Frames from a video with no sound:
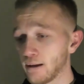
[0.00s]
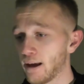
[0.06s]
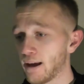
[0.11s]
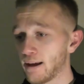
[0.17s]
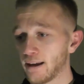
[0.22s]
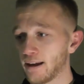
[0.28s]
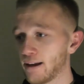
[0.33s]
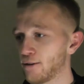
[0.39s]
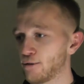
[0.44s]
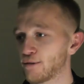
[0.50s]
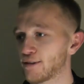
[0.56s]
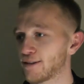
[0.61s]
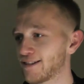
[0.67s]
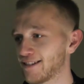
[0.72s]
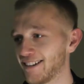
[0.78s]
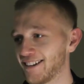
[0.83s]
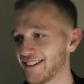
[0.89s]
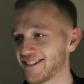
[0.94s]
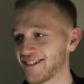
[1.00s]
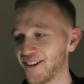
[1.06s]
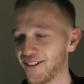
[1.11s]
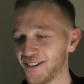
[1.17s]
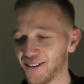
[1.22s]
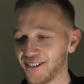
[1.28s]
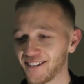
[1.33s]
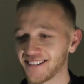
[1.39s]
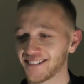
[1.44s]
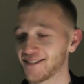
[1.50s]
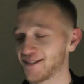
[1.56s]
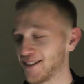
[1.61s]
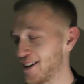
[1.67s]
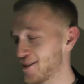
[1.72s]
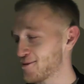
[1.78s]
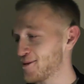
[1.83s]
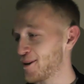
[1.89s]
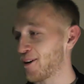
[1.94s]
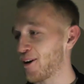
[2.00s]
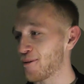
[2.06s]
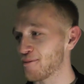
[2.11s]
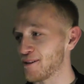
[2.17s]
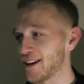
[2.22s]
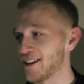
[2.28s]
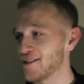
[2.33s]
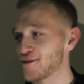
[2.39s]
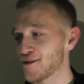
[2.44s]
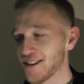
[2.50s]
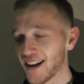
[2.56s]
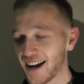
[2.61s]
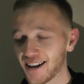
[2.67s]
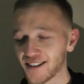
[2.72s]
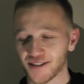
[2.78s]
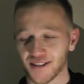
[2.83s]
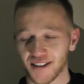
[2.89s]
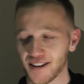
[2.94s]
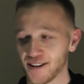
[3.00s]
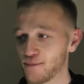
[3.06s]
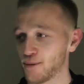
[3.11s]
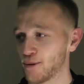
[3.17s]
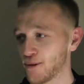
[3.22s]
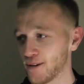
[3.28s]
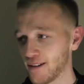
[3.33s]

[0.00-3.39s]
Yeah, that's where I got my injury last year. But